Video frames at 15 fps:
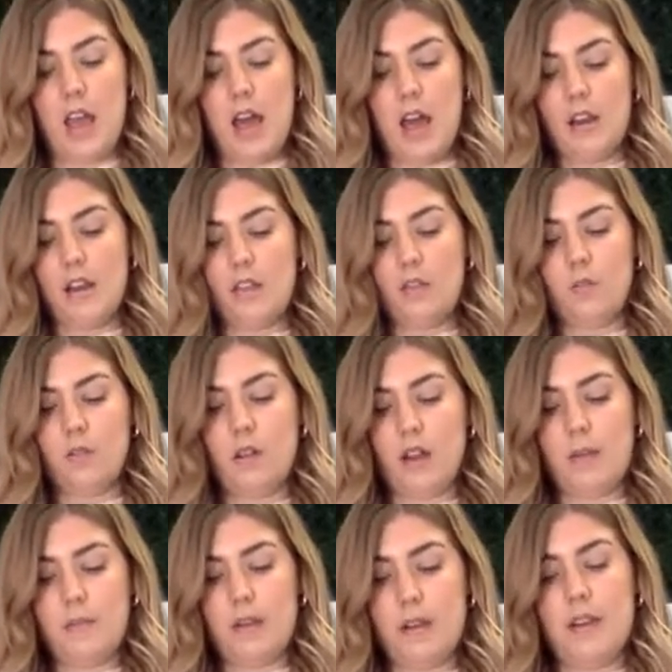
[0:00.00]
Another one
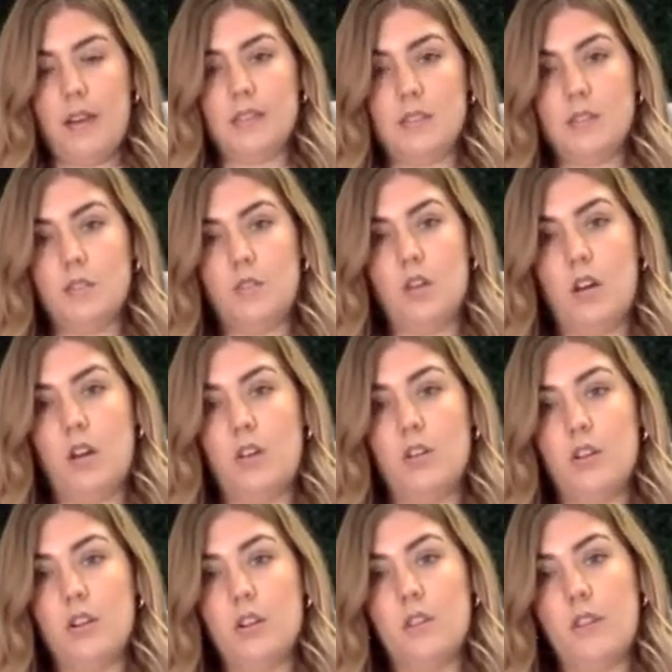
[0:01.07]
I'm going to nestle
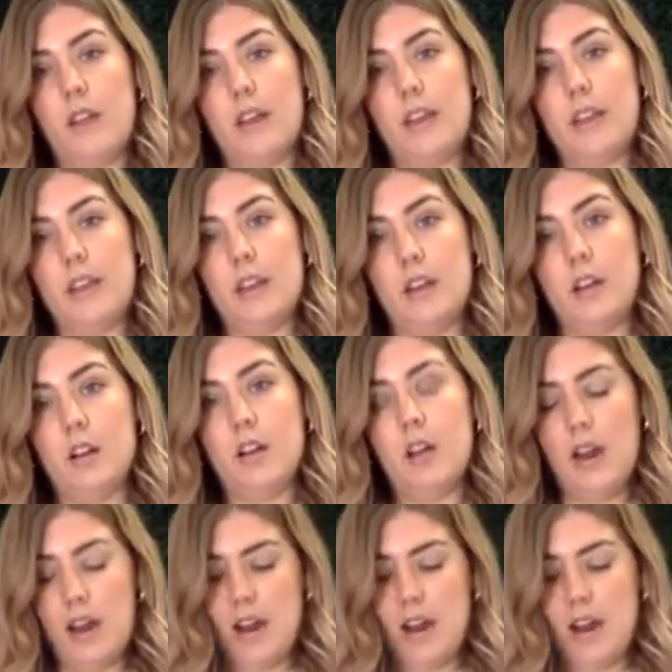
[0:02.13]
under right here,